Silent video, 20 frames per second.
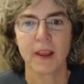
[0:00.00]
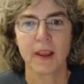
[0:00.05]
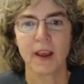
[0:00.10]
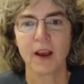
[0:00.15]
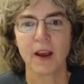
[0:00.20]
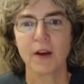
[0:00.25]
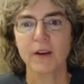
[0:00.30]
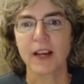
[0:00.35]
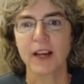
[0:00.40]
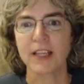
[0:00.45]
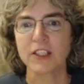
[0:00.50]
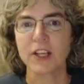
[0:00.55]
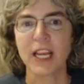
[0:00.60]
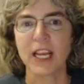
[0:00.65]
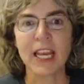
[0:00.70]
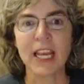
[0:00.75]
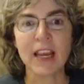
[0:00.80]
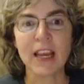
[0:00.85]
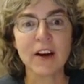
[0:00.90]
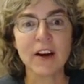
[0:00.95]
Okay, so
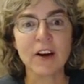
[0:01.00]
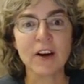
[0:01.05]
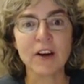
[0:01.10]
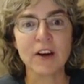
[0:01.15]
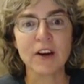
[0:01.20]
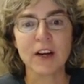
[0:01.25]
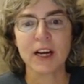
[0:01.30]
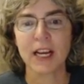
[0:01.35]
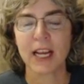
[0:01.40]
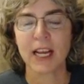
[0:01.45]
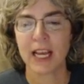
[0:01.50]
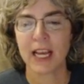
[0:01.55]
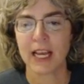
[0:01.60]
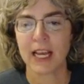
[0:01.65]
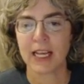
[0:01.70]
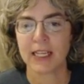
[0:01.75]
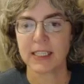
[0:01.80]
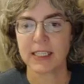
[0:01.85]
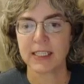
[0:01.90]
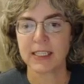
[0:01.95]
here
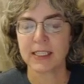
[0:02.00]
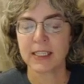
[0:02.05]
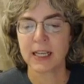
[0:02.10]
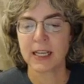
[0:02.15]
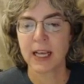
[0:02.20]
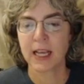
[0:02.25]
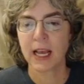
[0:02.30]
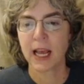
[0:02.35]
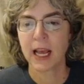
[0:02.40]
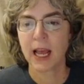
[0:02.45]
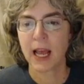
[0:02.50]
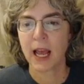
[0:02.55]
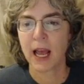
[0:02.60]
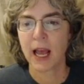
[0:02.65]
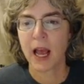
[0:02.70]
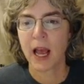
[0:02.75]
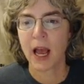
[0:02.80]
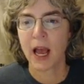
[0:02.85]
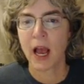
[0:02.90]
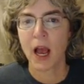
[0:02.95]
is
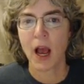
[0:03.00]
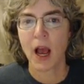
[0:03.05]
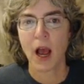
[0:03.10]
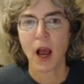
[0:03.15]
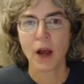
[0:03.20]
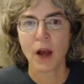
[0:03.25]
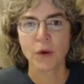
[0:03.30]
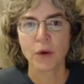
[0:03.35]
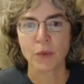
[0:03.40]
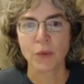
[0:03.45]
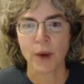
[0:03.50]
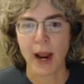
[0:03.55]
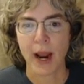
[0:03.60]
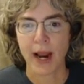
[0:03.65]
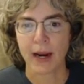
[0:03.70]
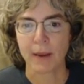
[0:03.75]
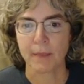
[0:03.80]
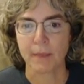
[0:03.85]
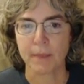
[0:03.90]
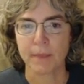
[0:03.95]
a
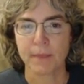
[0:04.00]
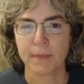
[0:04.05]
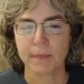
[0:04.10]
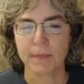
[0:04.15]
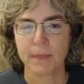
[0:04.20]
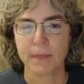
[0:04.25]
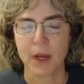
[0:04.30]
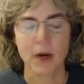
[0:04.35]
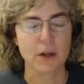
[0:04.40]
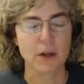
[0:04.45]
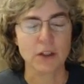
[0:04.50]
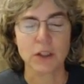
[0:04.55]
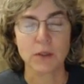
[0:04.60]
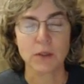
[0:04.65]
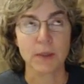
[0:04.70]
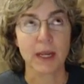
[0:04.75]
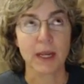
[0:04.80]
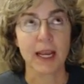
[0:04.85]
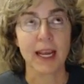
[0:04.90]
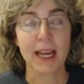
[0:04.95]
granum, or excuse
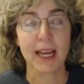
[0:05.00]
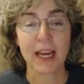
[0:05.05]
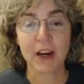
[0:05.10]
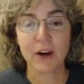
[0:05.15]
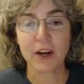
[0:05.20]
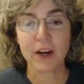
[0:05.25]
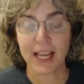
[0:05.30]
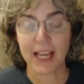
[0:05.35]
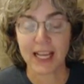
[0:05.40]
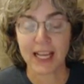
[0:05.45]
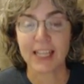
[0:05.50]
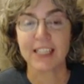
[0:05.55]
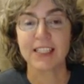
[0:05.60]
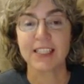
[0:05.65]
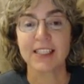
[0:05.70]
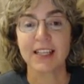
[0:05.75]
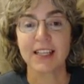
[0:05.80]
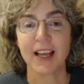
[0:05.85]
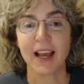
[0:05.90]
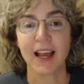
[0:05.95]
me, here
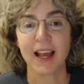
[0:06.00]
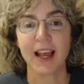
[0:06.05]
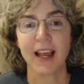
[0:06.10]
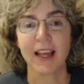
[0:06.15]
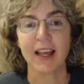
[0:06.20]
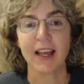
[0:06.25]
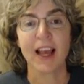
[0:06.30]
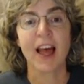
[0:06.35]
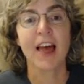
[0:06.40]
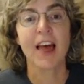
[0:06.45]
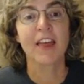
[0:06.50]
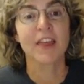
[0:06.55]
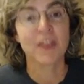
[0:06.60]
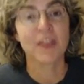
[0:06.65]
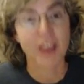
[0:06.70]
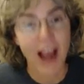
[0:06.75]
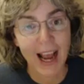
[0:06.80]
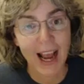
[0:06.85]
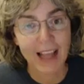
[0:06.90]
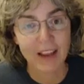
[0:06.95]
is a
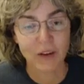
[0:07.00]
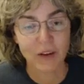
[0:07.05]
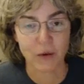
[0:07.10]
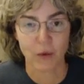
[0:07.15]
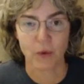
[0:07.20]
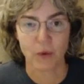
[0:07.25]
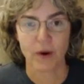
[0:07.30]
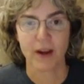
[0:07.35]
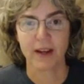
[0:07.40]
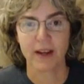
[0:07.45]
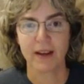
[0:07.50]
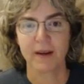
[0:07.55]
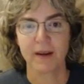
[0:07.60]
thylakoid.